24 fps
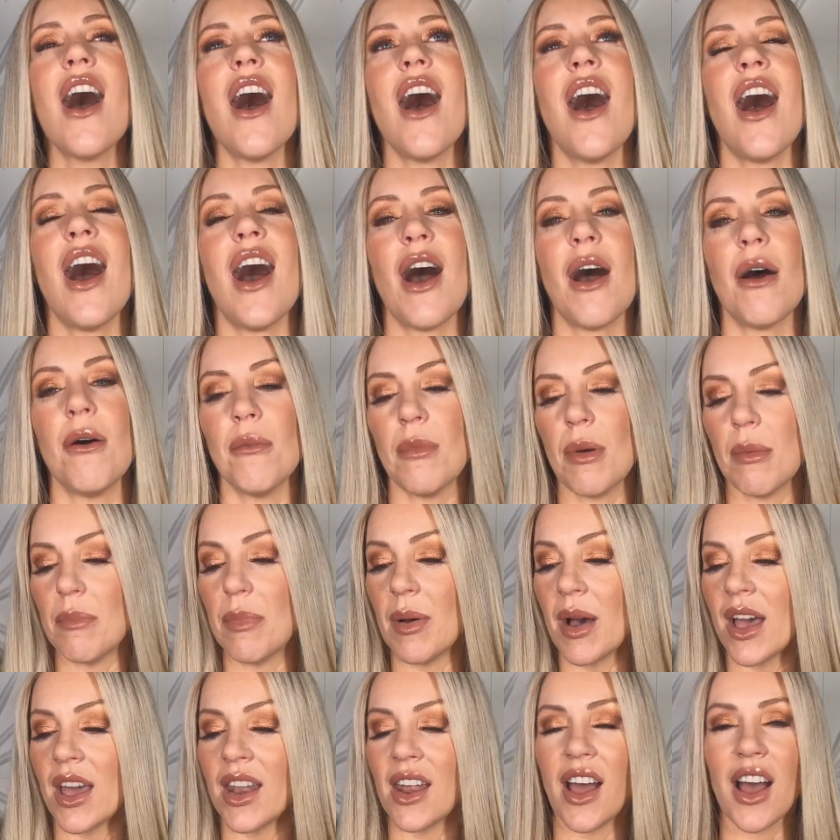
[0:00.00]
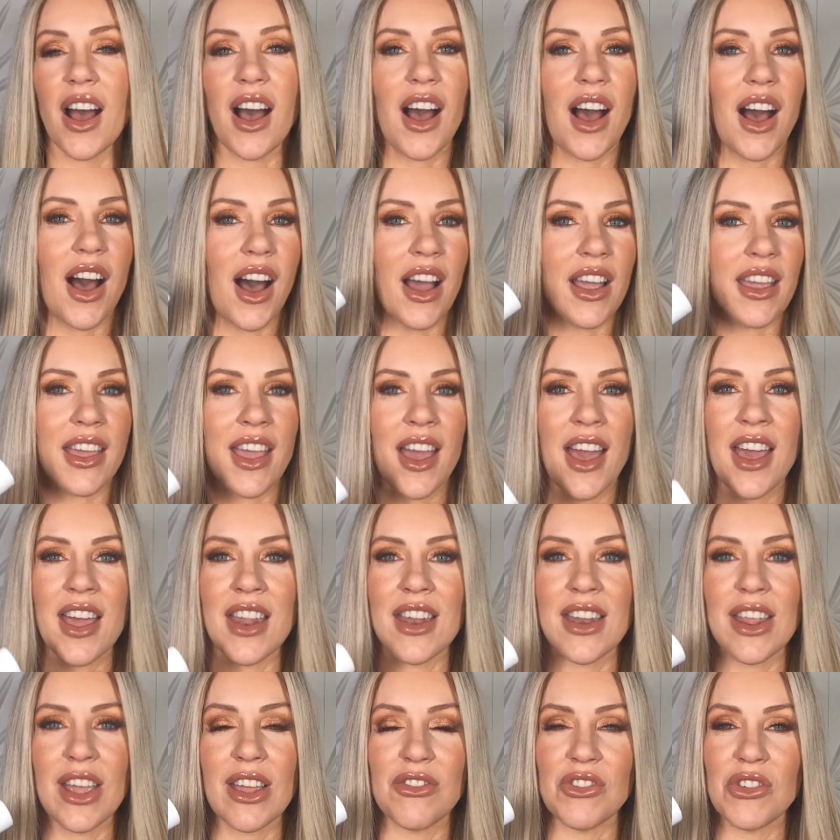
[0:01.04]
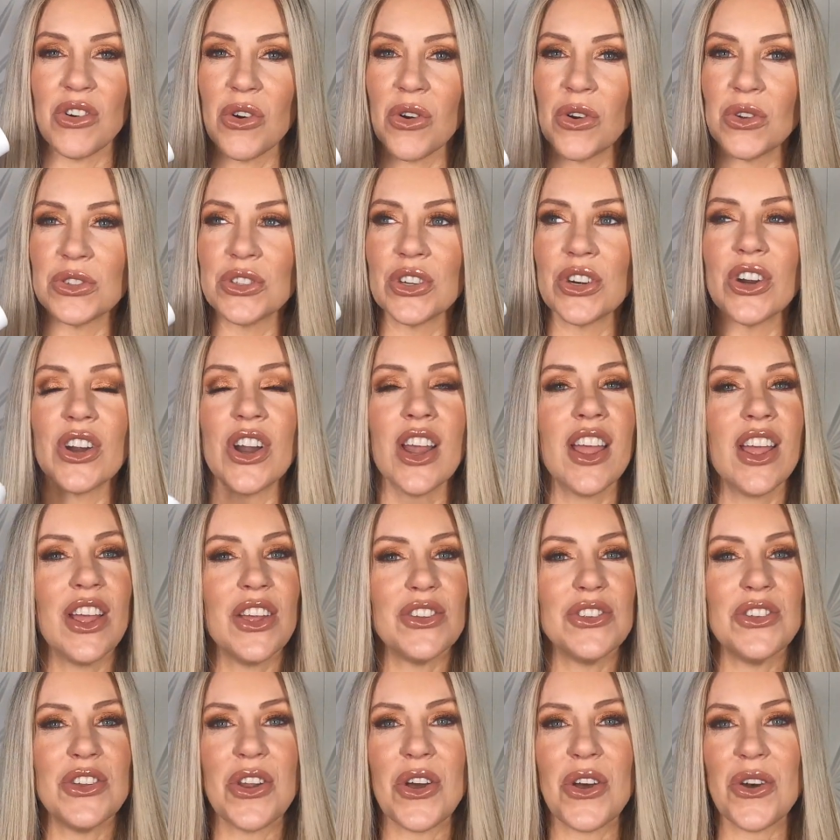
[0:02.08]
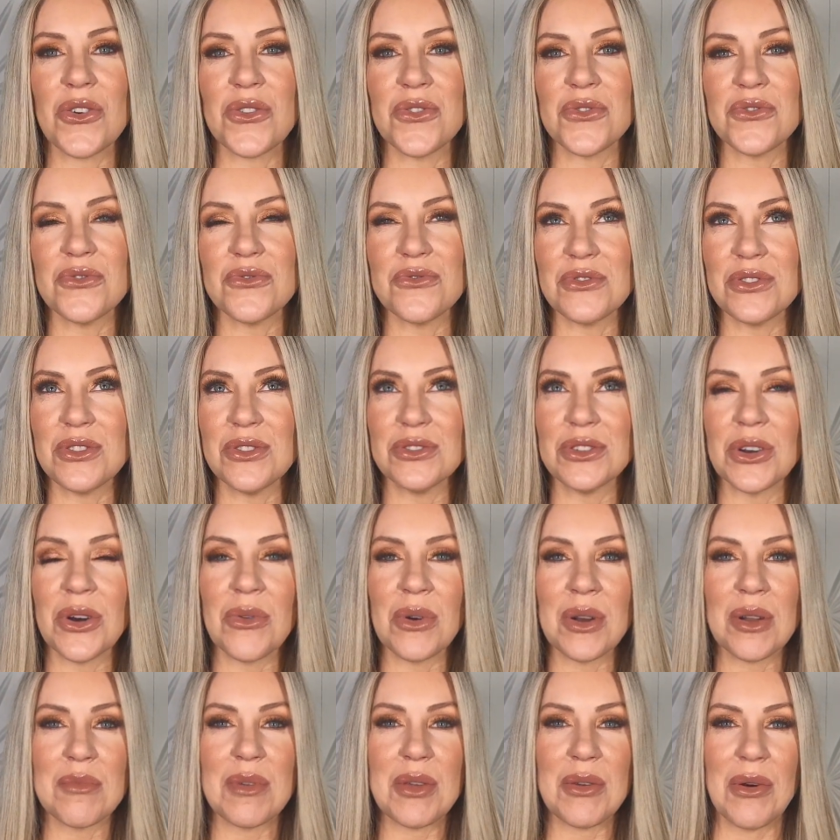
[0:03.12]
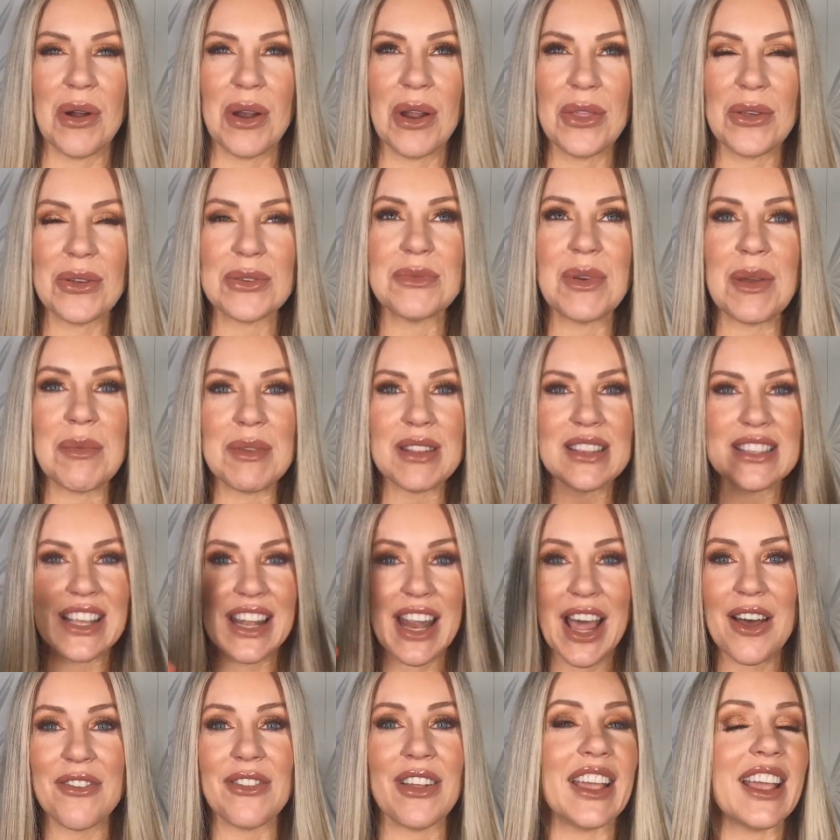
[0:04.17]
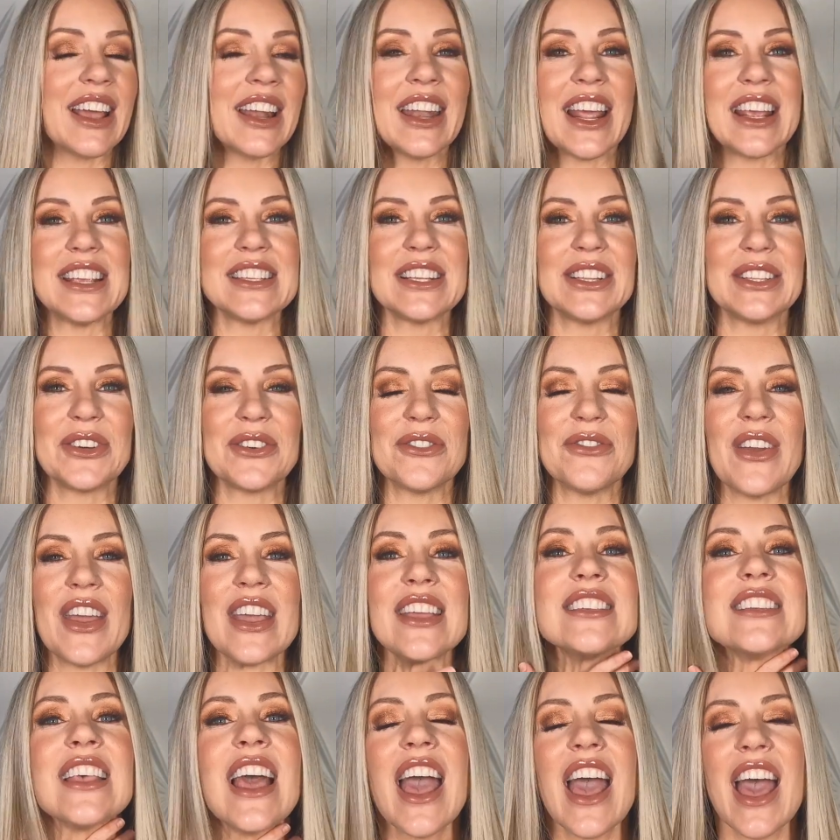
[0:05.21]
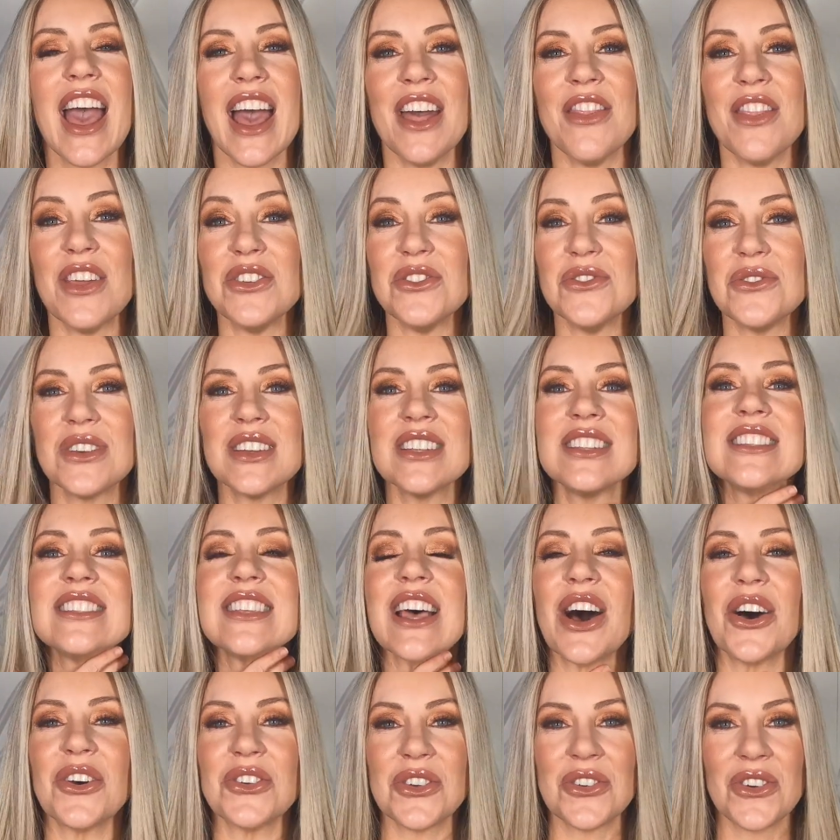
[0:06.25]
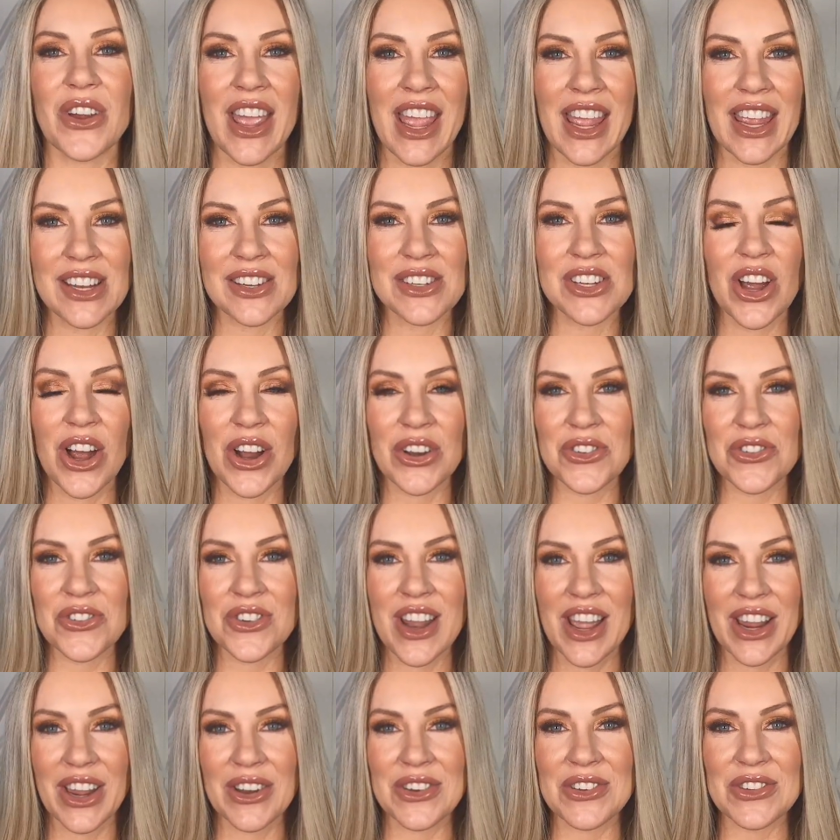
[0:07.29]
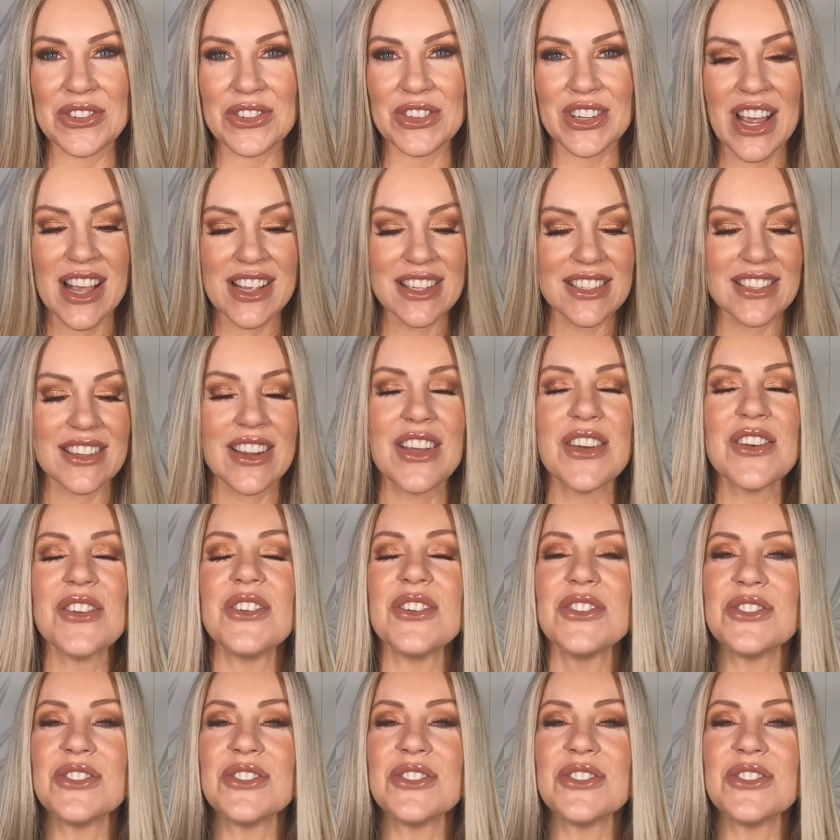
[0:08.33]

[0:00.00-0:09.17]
But again, if you're older, you know, you don't want to be one of those women that have like a nice clear face, and then you can tell your age on your neck and your chest.